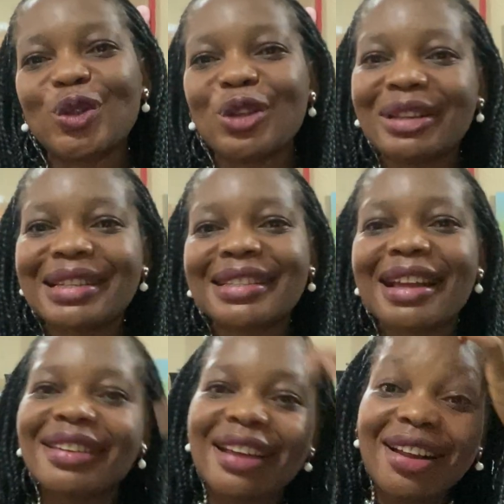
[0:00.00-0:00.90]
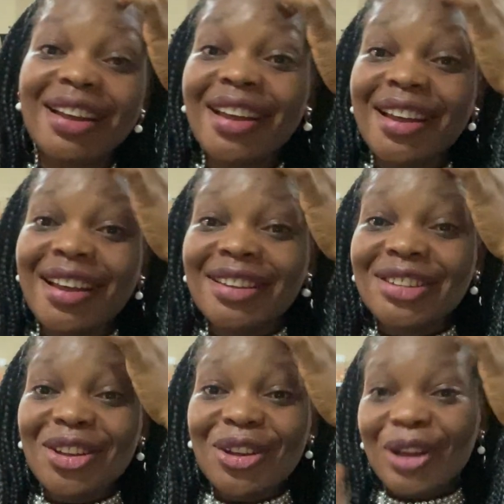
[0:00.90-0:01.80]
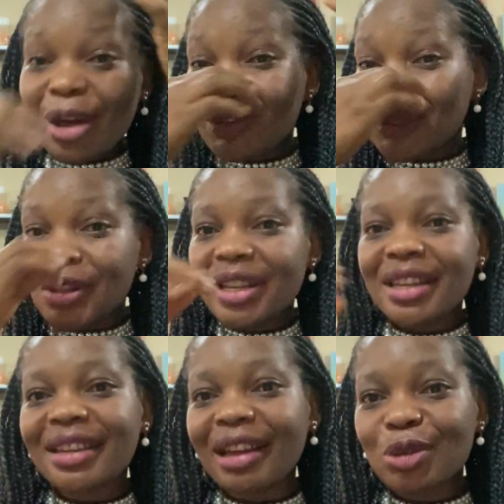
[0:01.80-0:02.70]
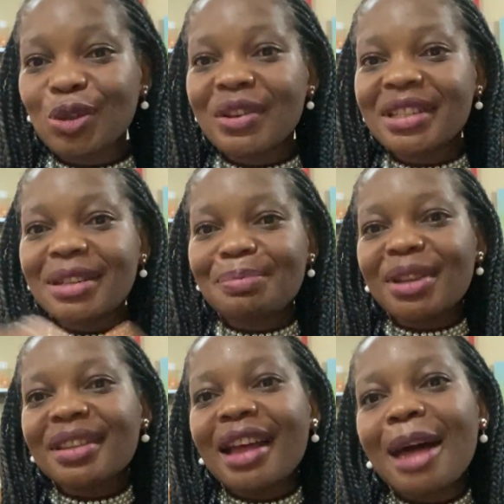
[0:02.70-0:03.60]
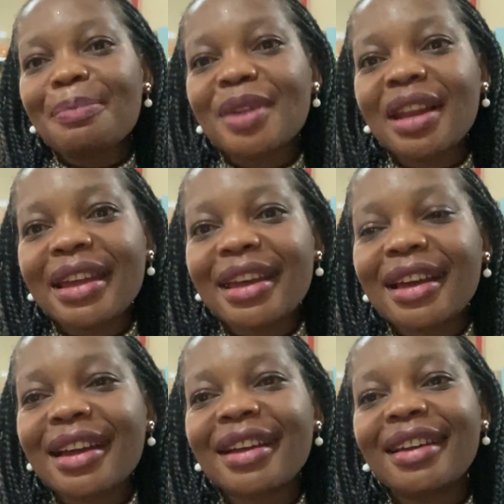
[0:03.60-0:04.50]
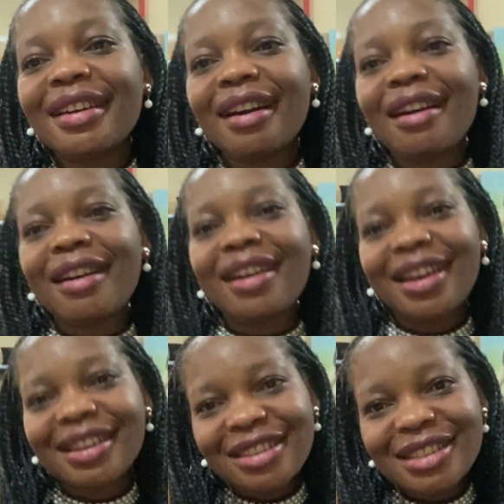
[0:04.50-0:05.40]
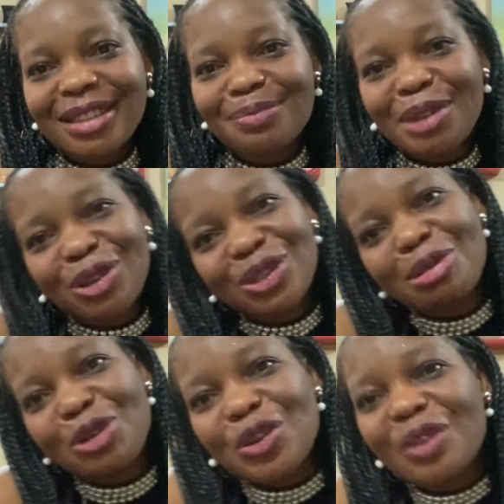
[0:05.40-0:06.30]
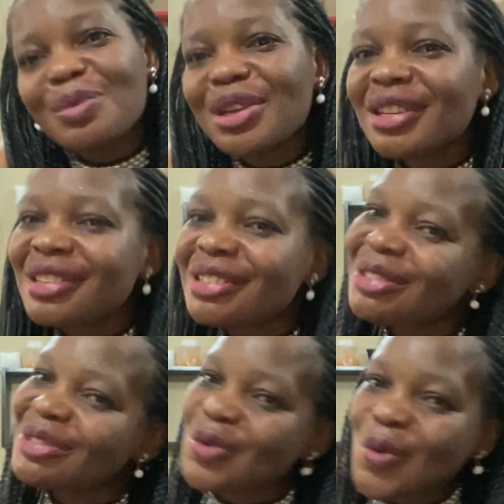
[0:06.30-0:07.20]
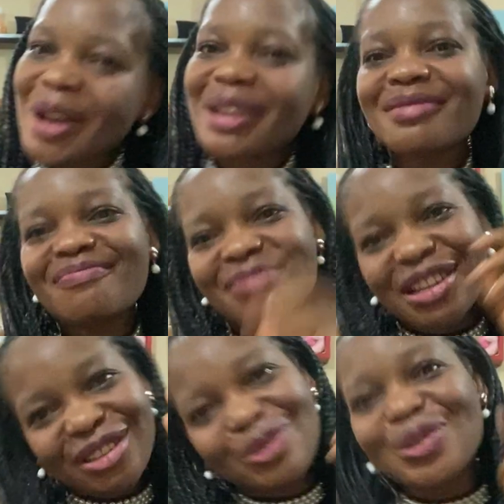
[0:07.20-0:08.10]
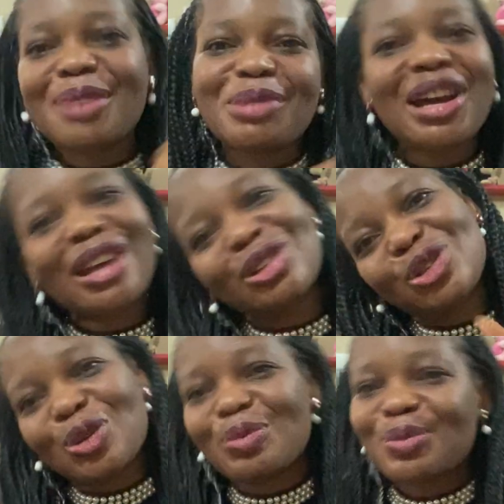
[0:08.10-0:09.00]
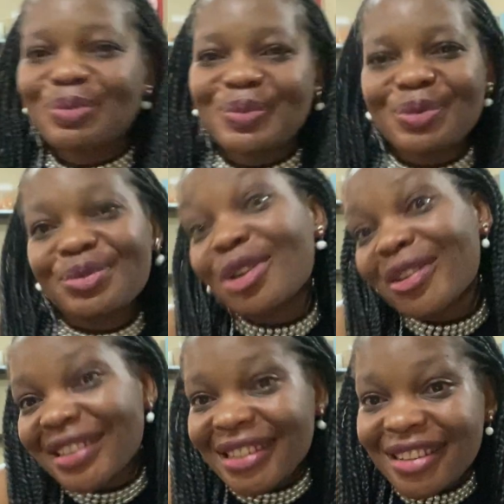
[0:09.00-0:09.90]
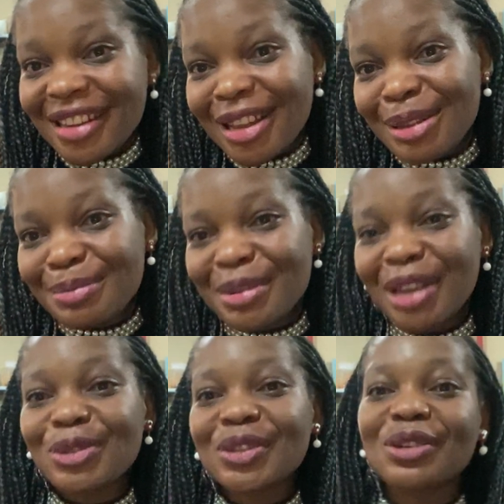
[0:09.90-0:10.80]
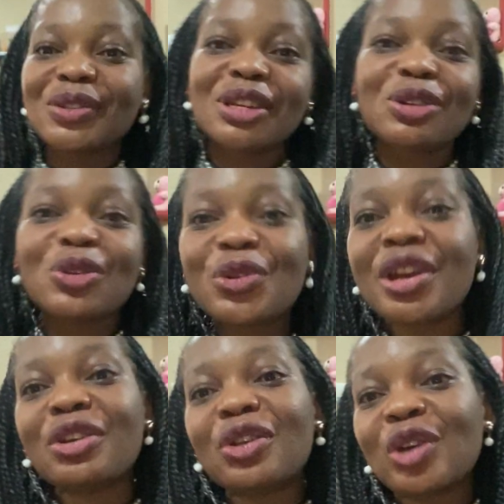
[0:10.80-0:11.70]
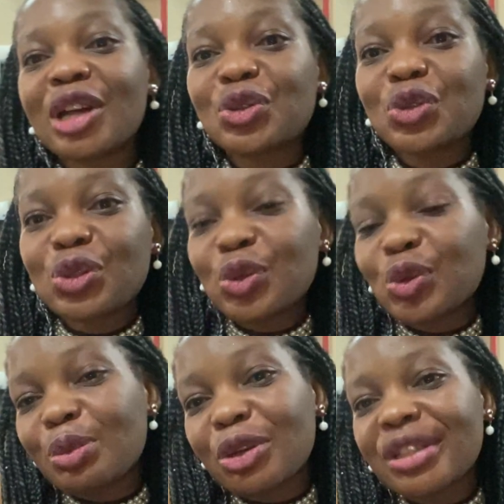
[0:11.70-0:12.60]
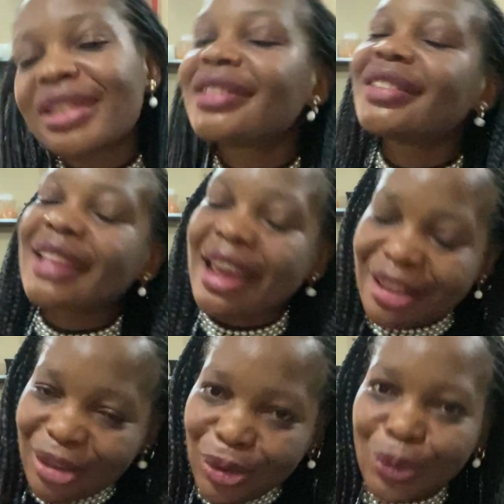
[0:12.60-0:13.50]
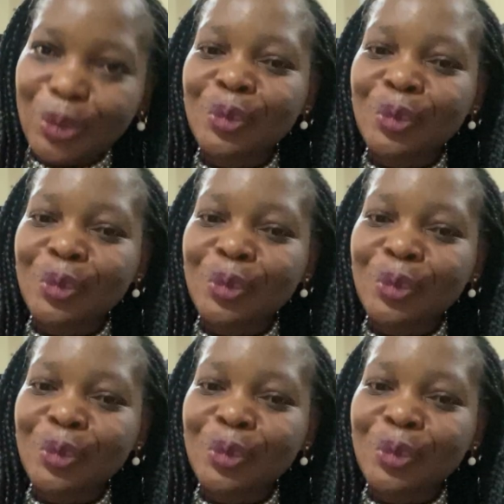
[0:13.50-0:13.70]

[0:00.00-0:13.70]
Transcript: You understand now? So I was already being happy, like at least my customer will give me one particle now make I chop. No reason. I know say go say Gloria your longer throat too much. Thank you.